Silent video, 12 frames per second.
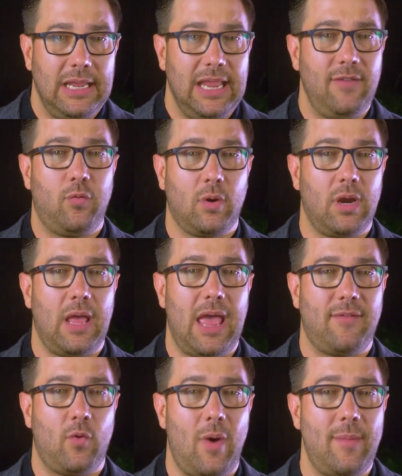if we're going to
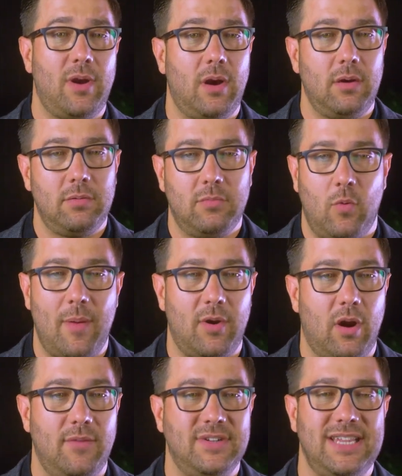have a
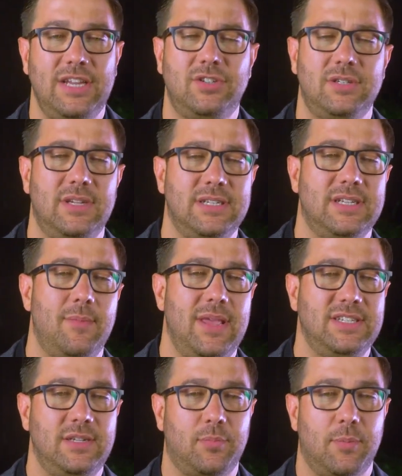webinar invitation is an
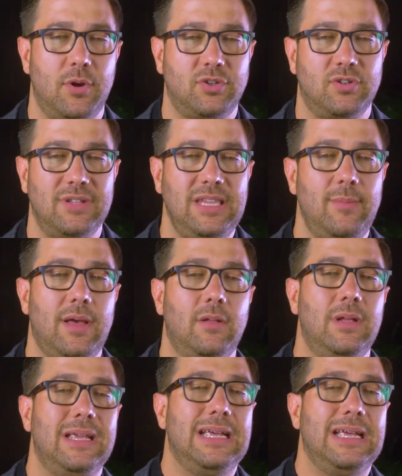amazing promotional email.